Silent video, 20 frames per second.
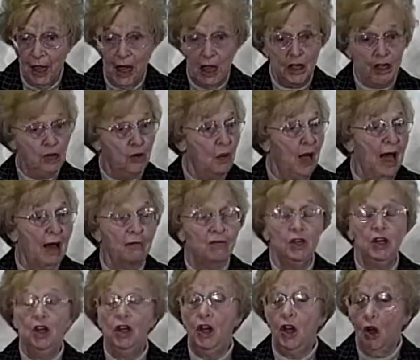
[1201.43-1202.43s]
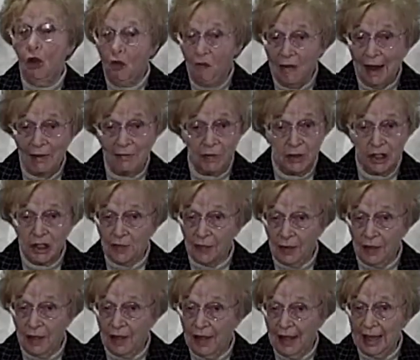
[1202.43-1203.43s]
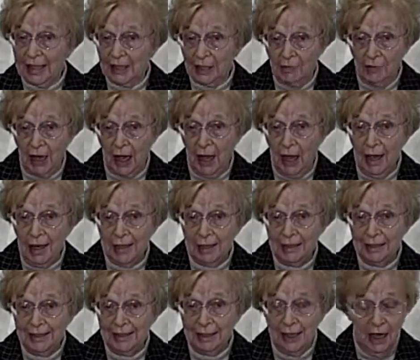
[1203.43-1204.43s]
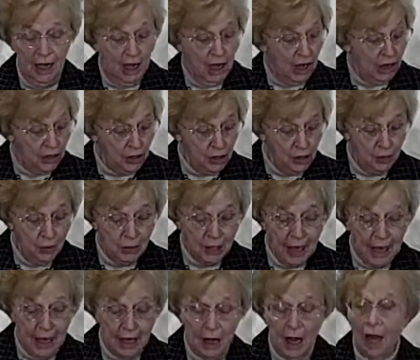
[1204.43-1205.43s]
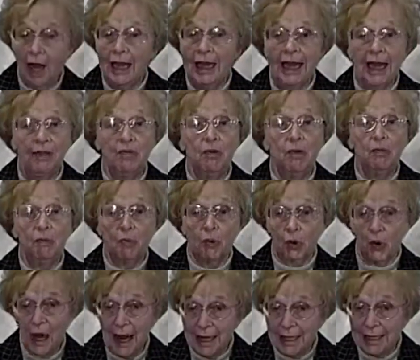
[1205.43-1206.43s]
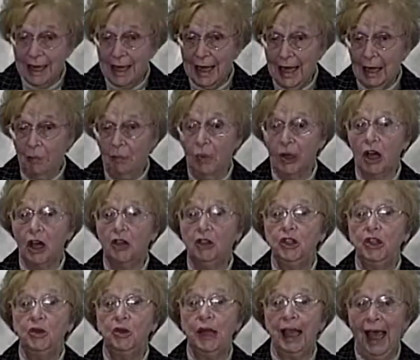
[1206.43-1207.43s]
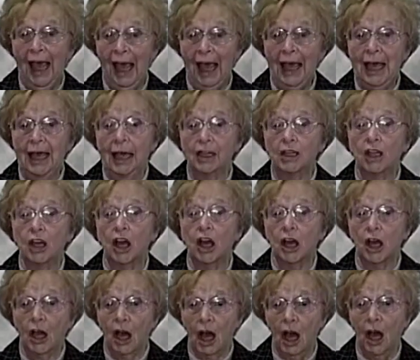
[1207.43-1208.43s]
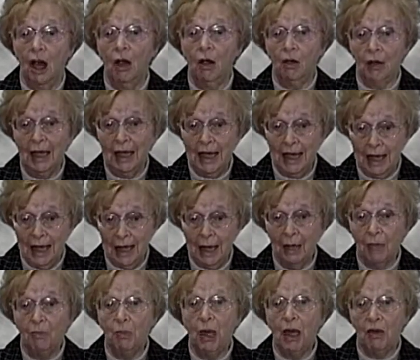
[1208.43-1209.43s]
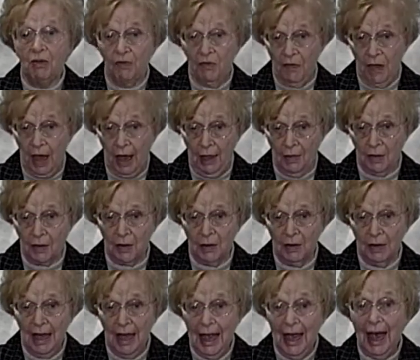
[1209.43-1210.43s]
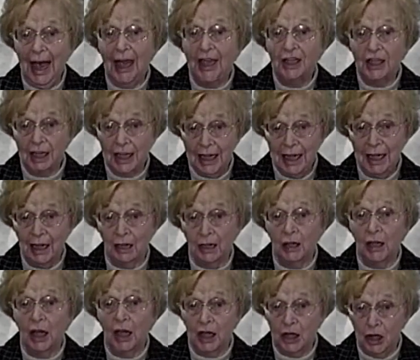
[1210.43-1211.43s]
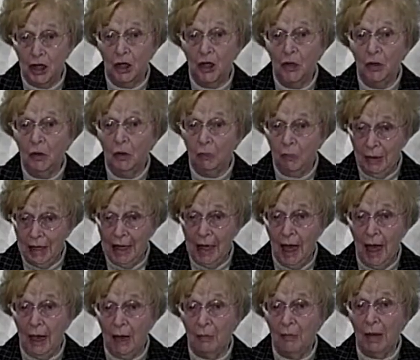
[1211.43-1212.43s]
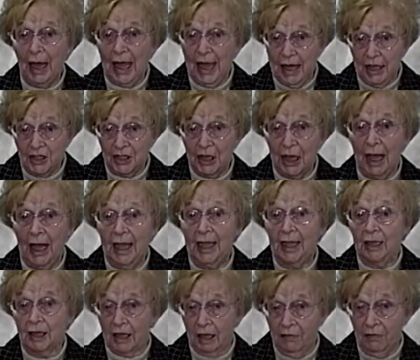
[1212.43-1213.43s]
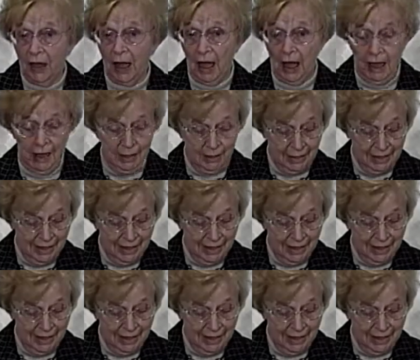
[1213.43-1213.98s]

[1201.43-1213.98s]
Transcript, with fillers: You have no reverence for the things of God. You cannot even pray to him because you can't call him Father until you become a child of God.